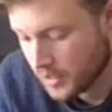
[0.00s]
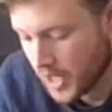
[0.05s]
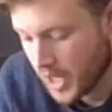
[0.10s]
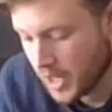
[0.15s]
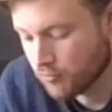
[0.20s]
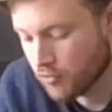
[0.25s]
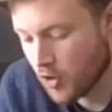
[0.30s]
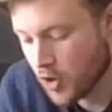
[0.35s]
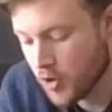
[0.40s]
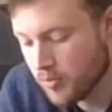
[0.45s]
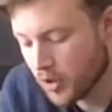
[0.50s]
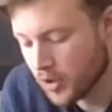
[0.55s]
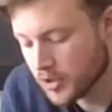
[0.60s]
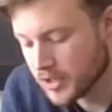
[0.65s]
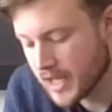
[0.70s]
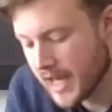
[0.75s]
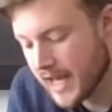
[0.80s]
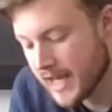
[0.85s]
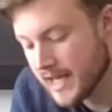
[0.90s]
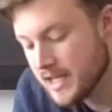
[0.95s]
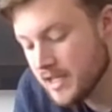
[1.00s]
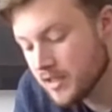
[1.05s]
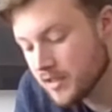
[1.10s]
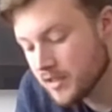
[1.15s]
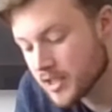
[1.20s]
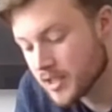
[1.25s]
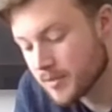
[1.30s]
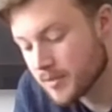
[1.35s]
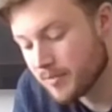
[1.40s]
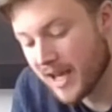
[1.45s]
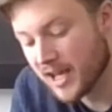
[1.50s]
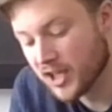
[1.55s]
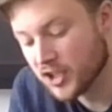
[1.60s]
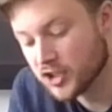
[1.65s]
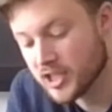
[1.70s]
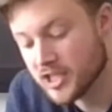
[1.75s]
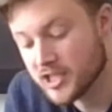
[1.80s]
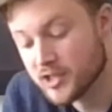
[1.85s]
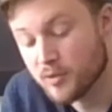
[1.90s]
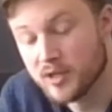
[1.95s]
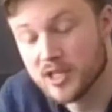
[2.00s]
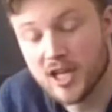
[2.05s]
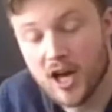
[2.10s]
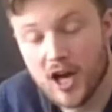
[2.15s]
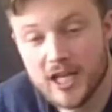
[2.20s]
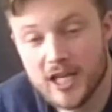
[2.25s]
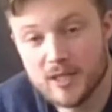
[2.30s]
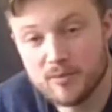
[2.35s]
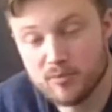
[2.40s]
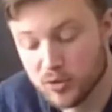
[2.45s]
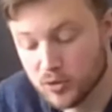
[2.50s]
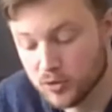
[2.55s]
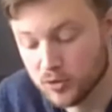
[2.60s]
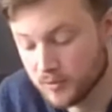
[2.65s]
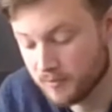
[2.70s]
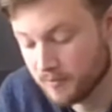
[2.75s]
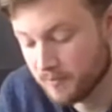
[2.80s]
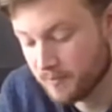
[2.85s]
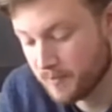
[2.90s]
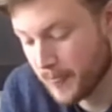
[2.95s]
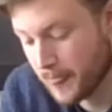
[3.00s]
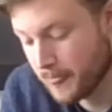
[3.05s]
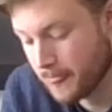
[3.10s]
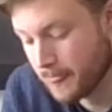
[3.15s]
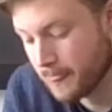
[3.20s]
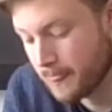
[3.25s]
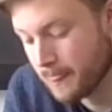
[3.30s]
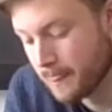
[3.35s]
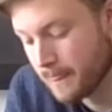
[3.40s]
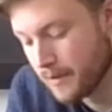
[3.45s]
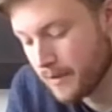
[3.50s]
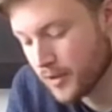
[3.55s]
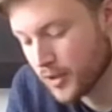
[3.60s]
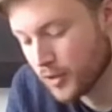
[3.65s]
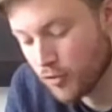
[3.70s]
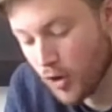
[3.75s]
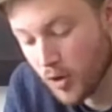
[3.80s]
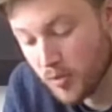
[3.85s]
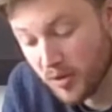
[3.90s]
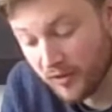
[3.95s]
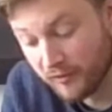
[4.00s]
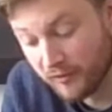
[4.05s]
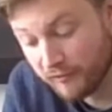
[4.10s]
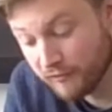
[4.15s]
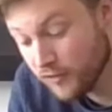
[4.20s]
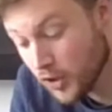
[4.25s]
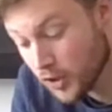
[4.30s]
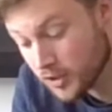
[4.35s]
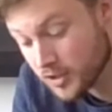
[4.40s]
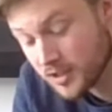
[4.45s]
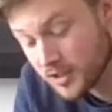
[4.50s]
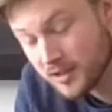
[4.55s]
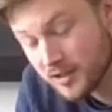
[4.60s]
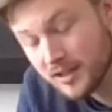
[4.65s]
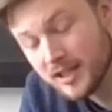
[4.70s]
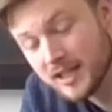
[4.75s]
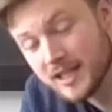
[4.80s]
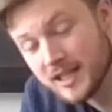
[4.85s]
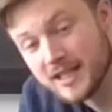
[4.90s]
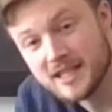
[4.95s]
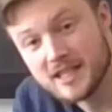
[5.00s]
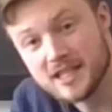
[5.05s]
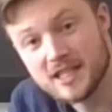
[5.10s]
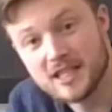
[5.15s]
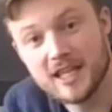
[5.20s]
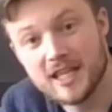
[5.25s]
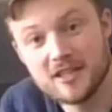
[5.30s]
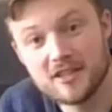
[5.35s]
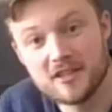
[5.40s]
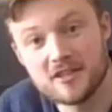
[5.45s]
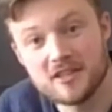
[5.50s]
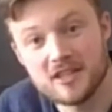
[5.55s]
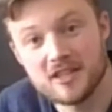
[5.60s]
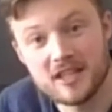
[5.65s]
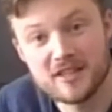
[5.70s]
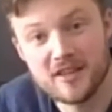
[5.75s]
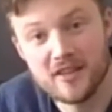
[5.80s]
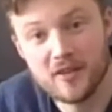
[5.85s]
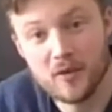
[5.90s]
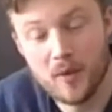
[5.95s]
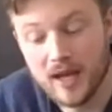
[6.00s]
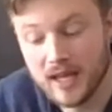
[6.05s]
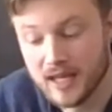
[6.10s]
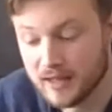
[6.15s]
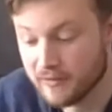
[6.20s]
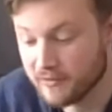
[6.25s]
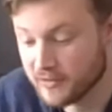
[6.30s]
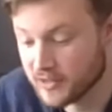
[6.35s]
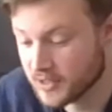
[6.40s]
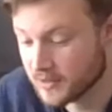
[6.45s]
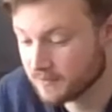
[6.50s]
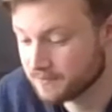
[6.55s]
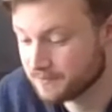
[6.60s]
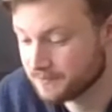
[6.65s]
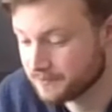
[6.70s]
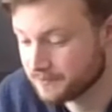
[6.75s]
A robot head splashed into a tide pool. A robot foot skidded into the waves.